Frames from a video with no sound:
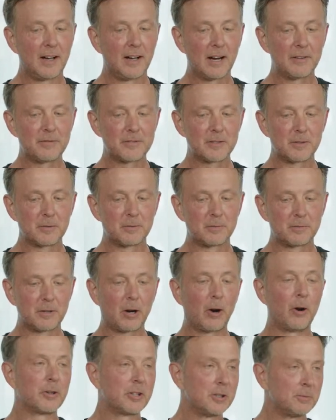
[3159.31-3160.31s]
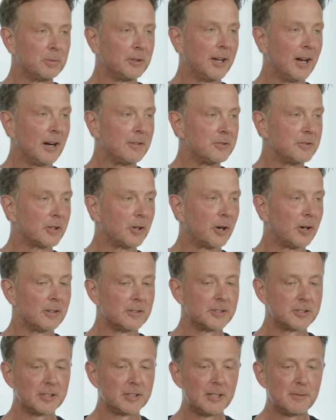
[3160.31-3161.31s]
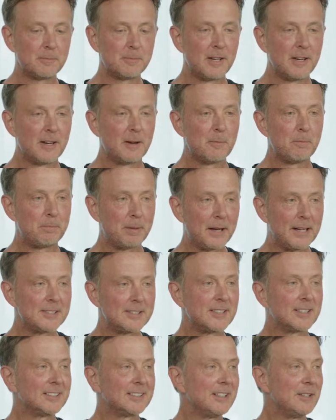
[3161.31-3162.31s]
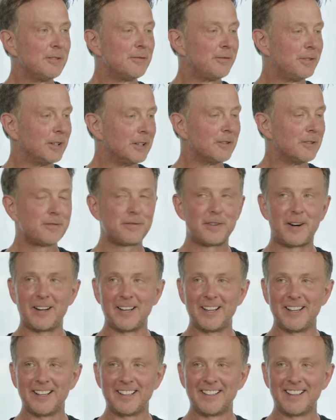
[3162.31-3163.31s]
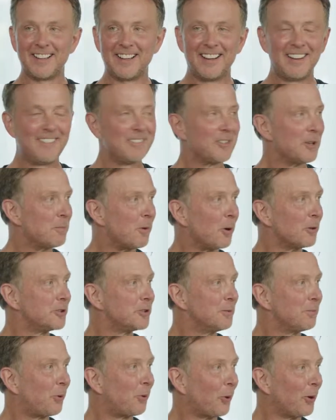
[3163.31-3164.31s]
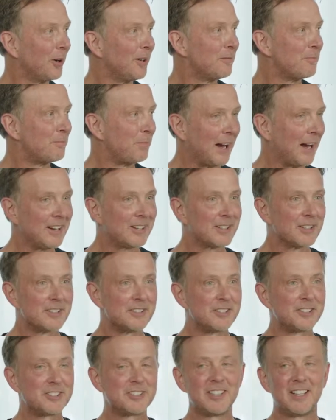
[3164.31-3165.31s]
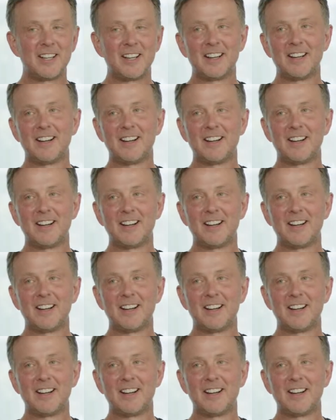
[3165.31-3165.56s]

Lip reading: arguably after Carlos Slim, basically vilifying the most important bankers